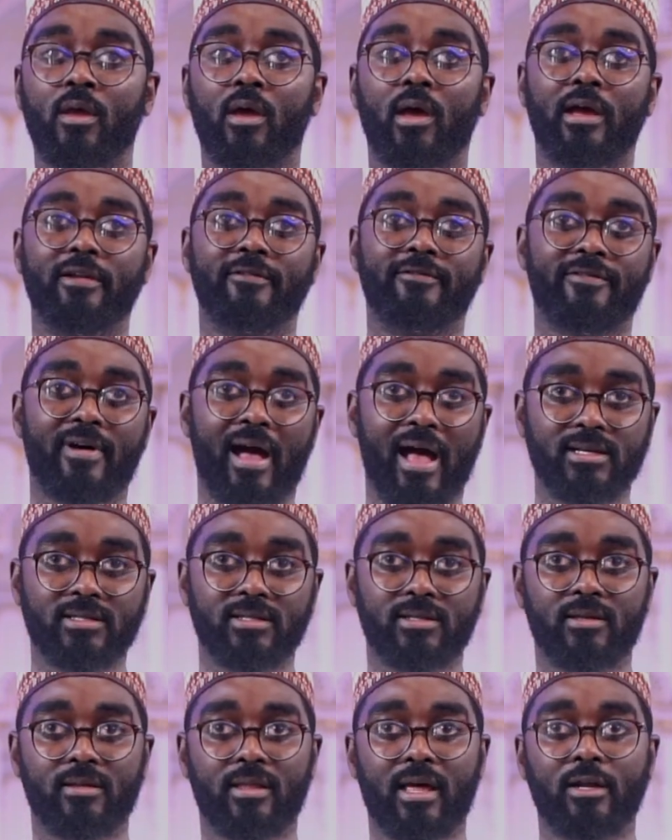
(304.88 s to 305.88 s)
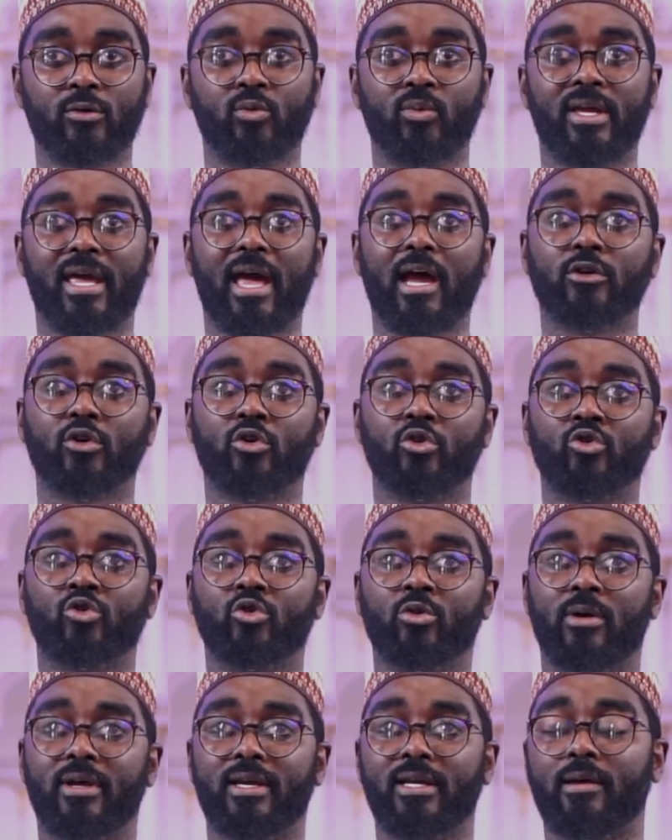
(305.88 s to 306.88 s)
and fast that we can't
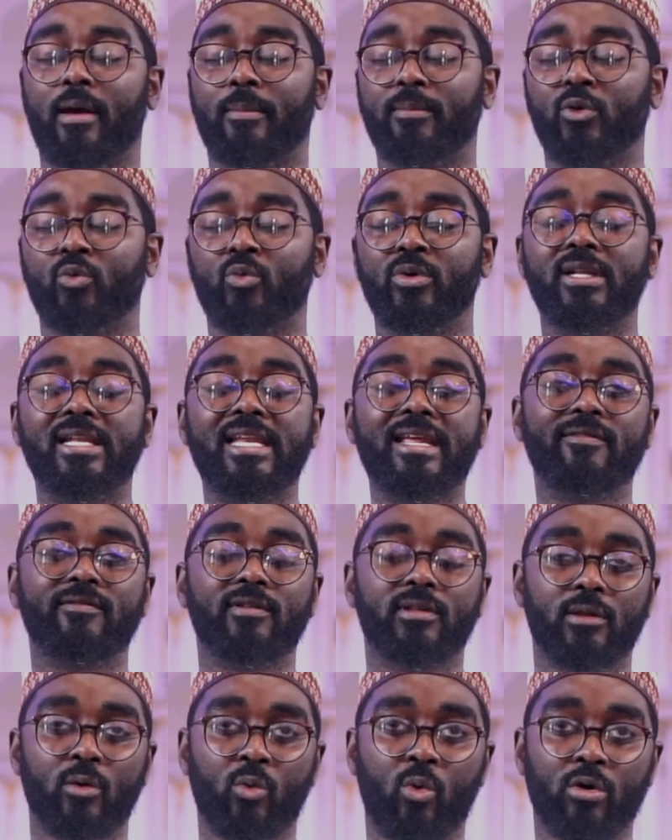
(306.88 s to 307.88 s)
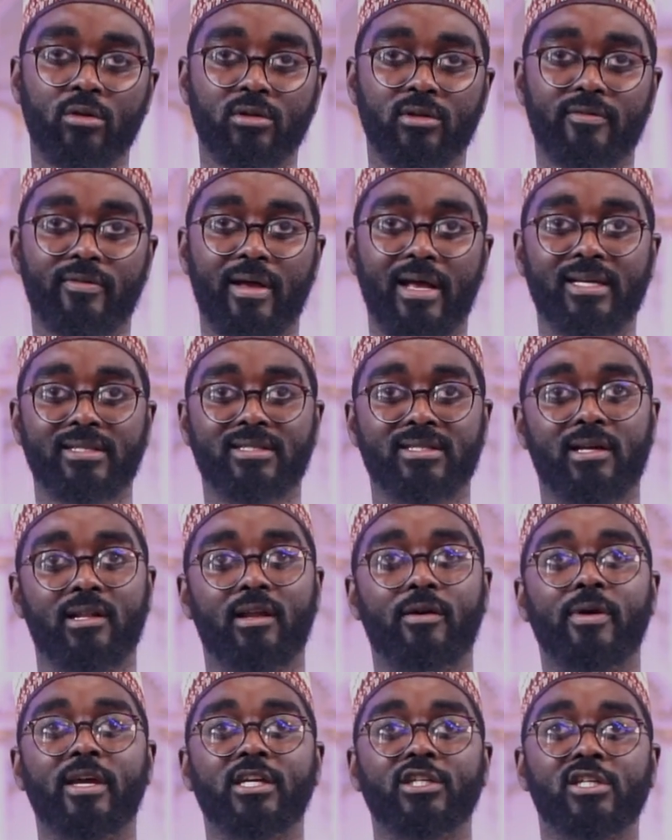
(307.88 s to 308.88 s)
control it. I mean, we live in the world of
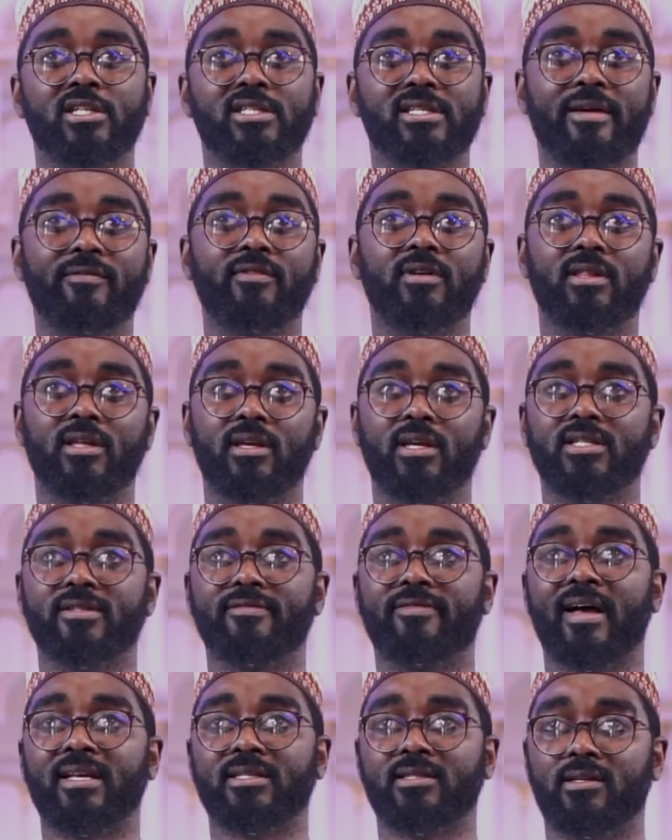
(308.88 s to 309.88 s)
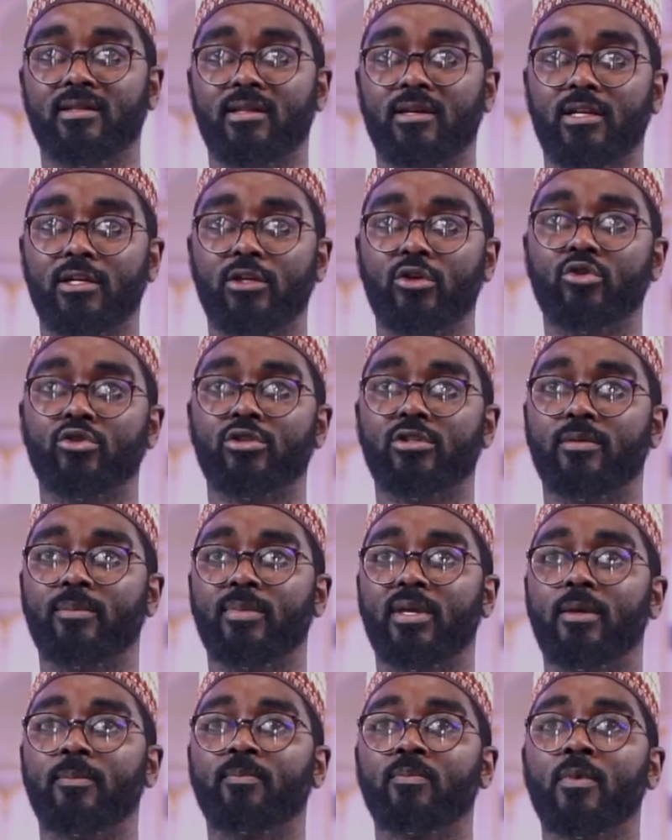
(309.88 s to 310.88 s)
accelerations. Everything is faster than it used to
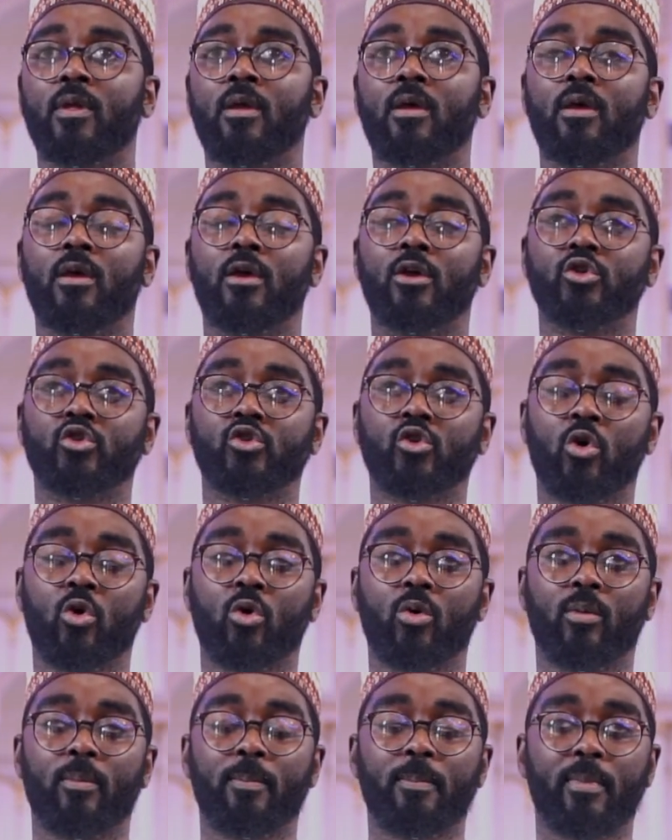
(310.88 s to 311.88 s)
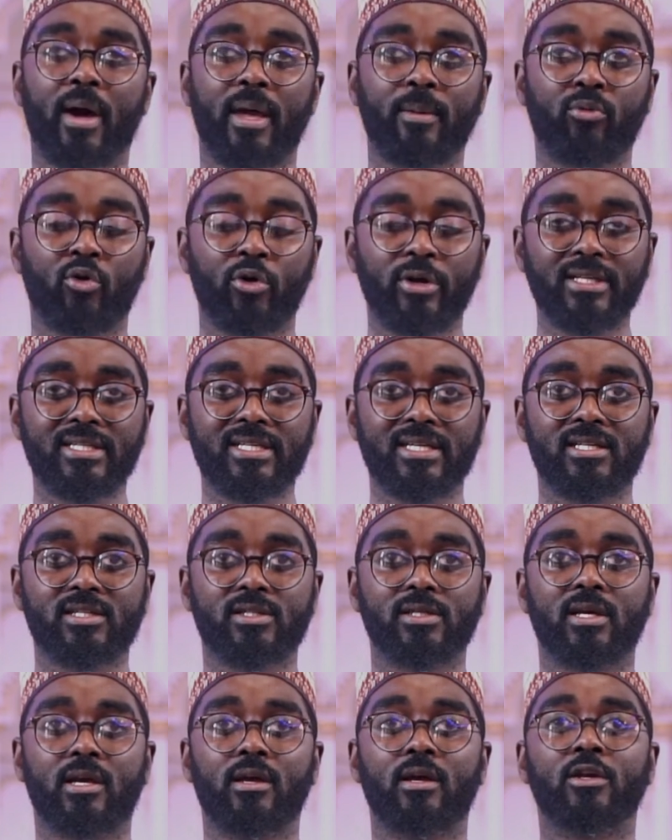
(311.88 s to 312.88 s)
be. So my point
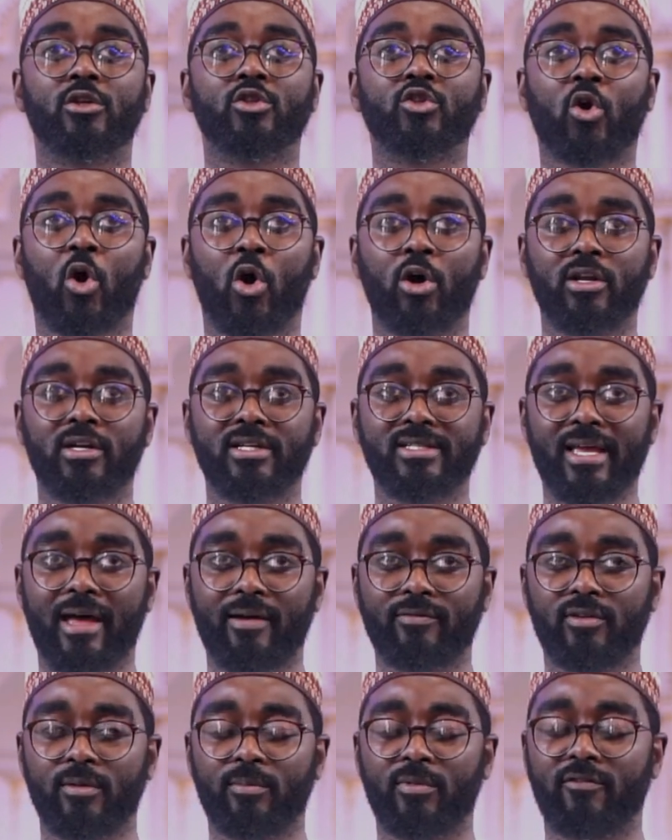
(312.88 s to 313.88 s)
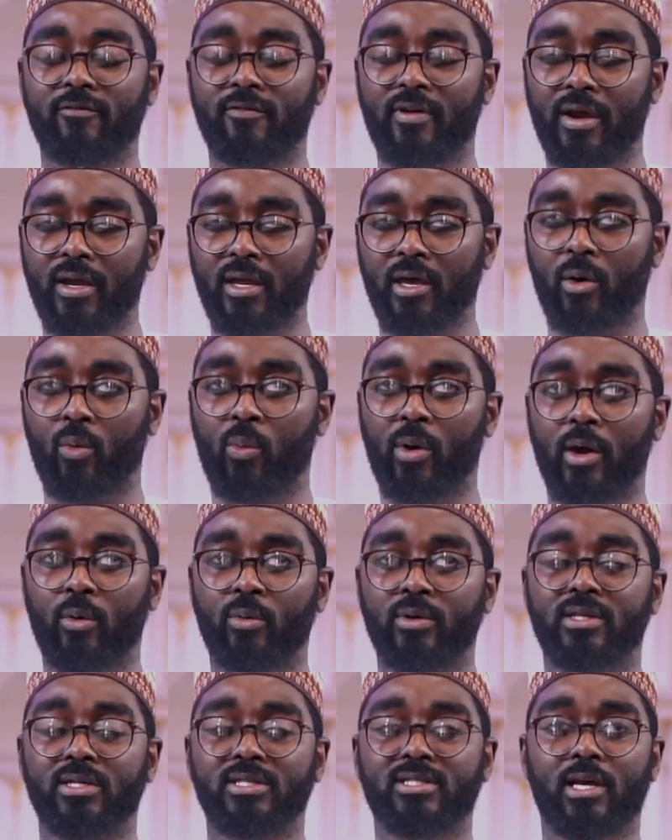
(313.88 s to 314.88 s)
is, scholars have to be very aware
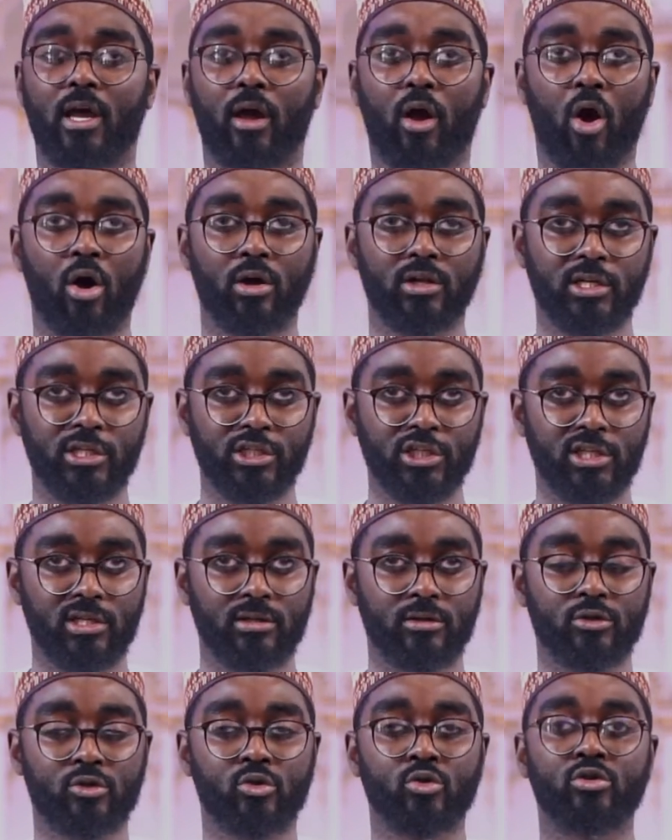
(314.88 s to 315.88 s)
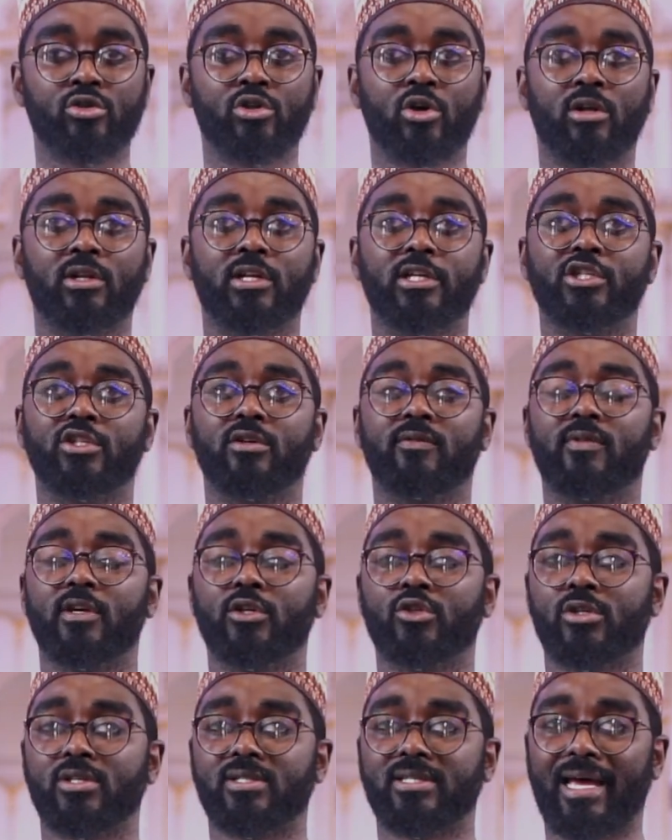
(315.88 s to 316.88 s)
with the psychology, the sociology of
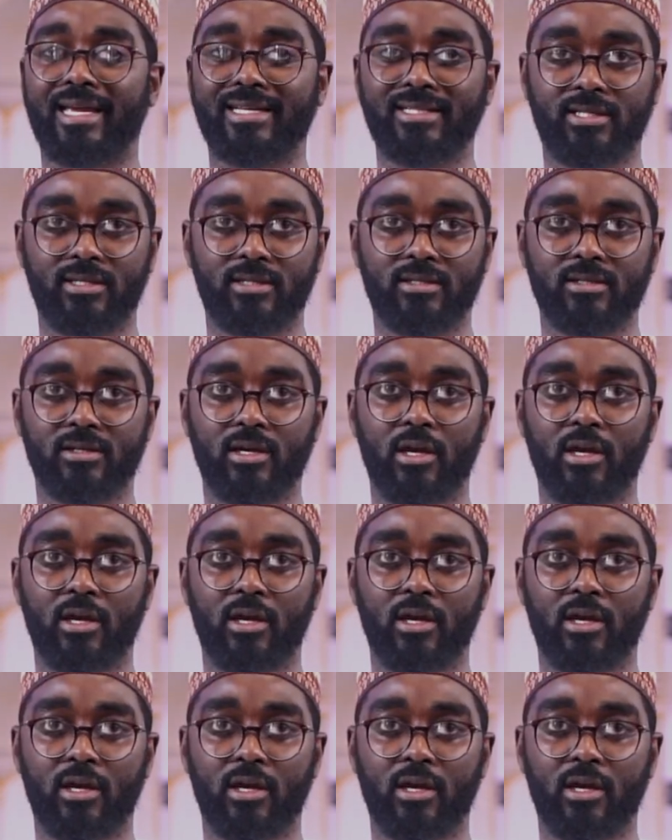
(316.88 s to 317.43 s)
their societies.